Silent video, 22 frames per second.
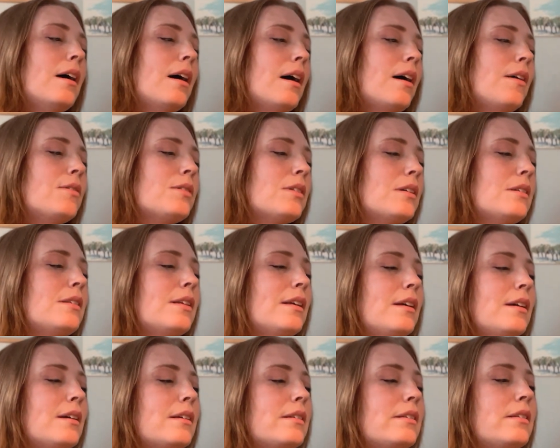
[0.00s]
I was gonna
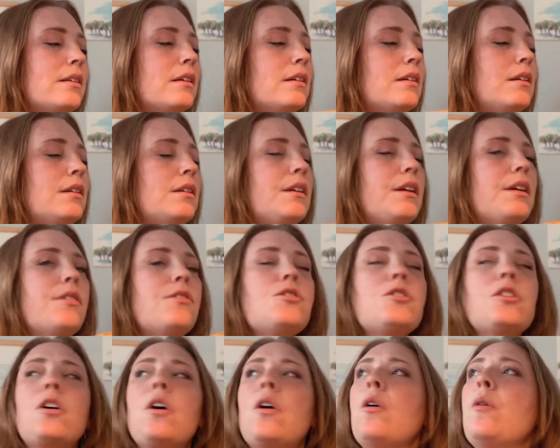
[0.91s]
say a gazillion
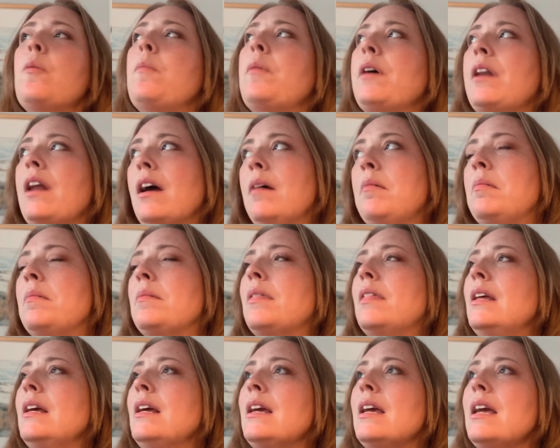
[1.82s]
years ago, but I'm
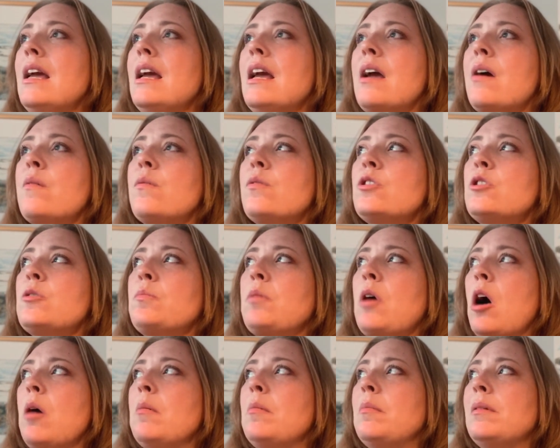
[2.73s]
thinking it was
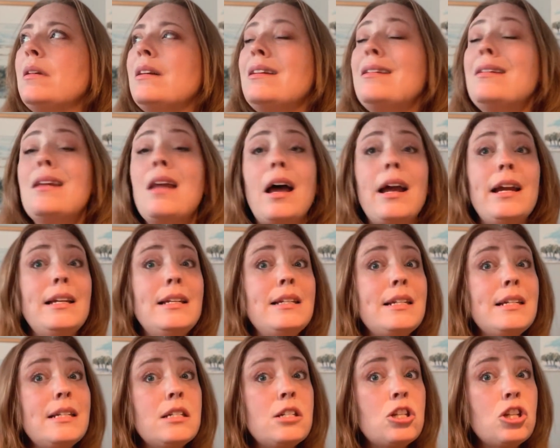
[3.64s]
probably
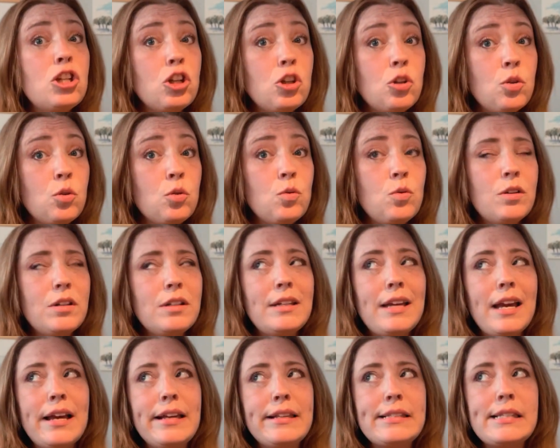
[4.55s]
92.
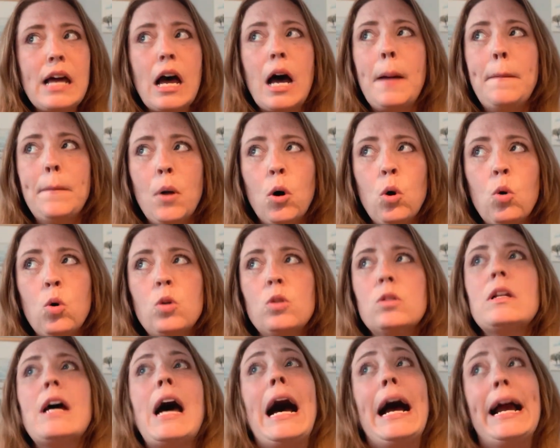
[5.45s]
Yes, I'm
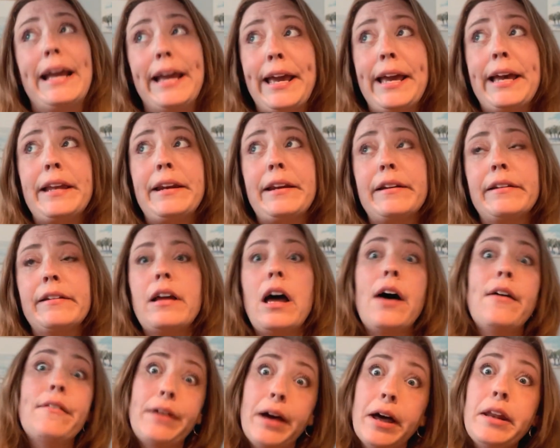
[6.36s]
old. I get it.
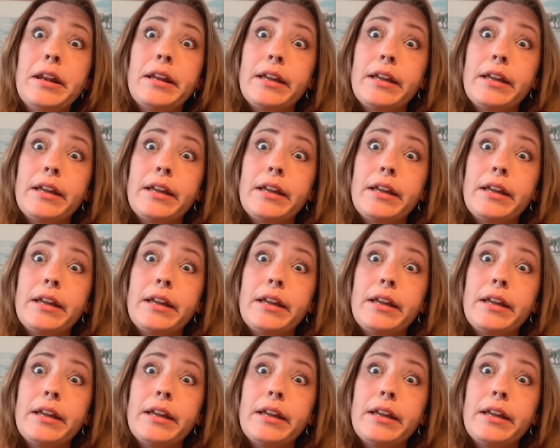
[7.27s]
I've got a